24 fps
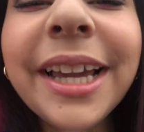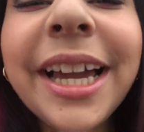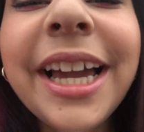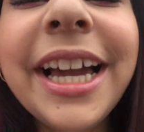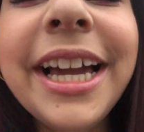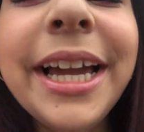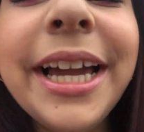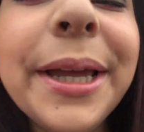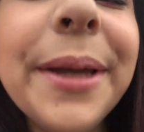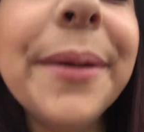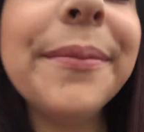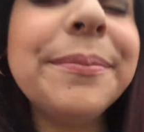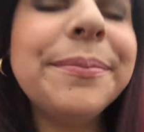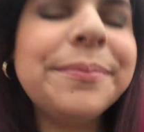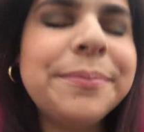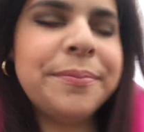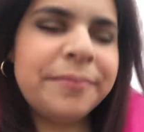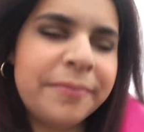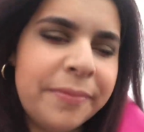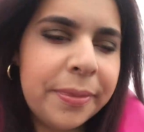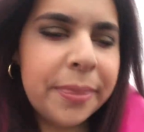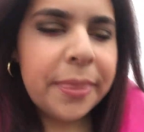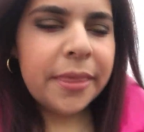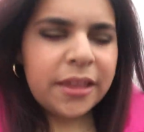Hi.
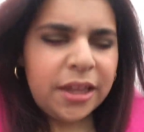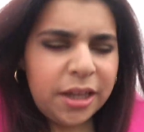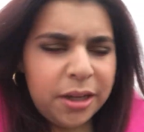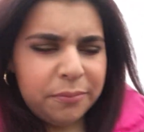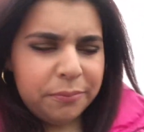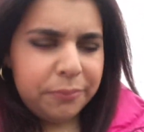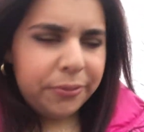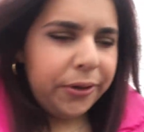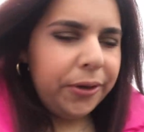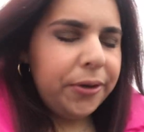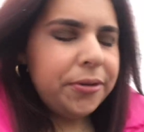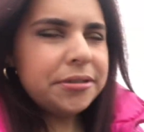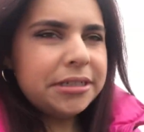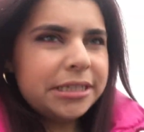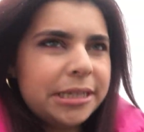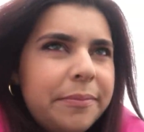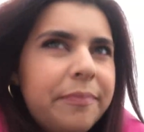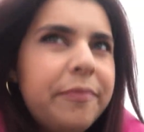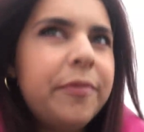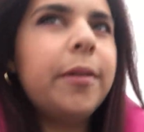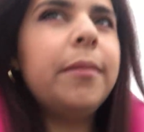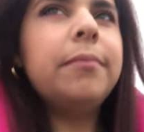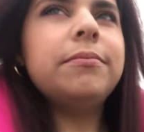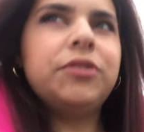Pro tip
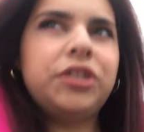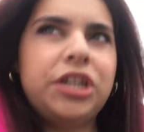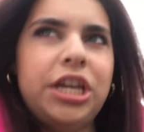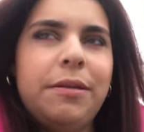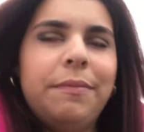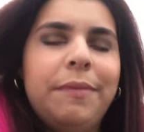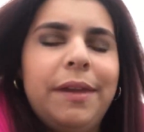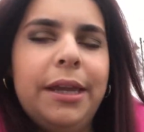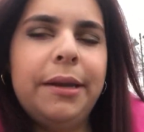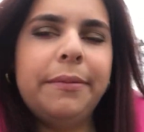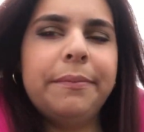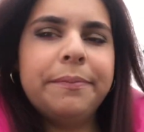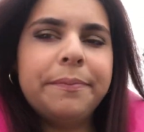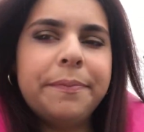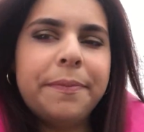from Jamie.